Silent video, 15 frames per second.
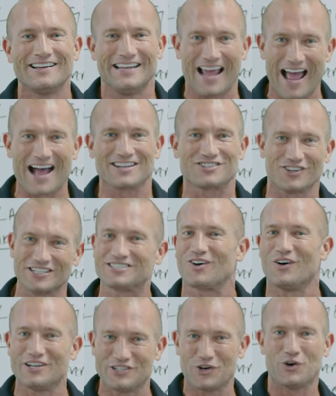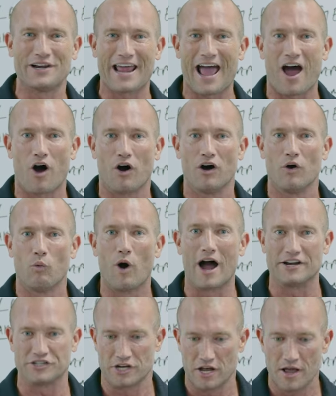Yeah, so let's go ahead and do it now.
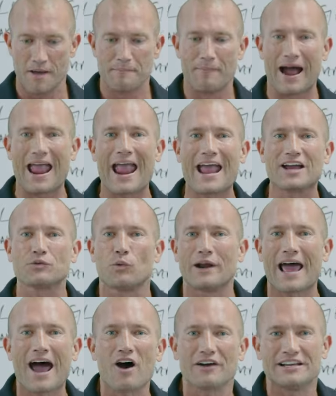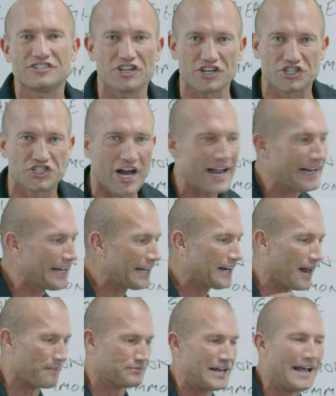Watch. My hand went out. He's going to shake it.
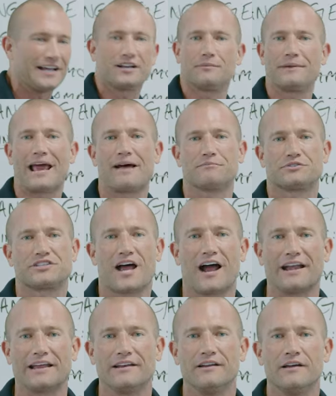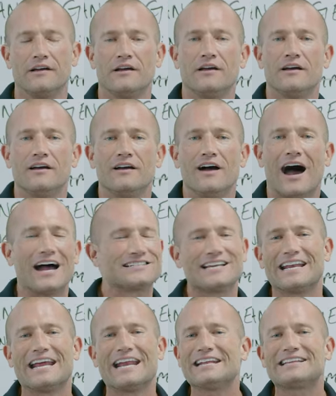I'm taking him to have him sign it. I
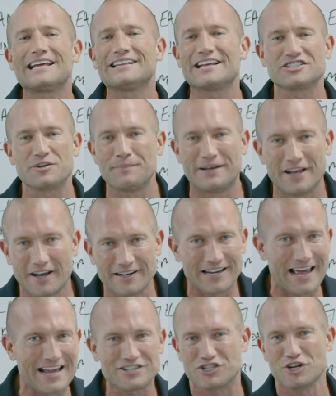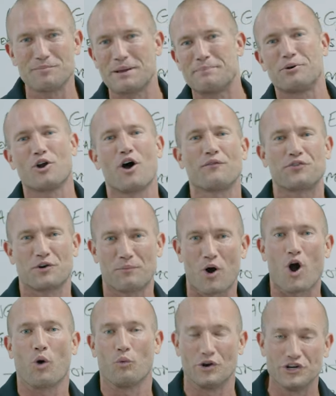said, anything that should be done today shouldn't be put off for
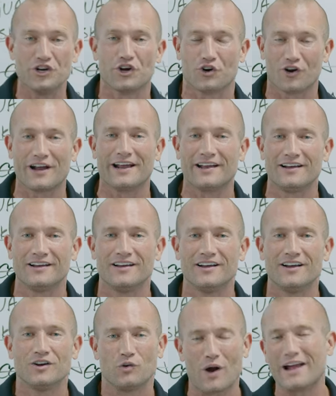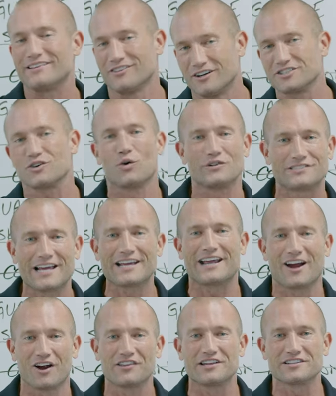tomorrow. Wouldn't you agree? Great, then let's go and take
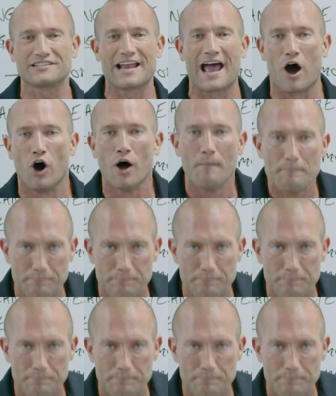care of this now.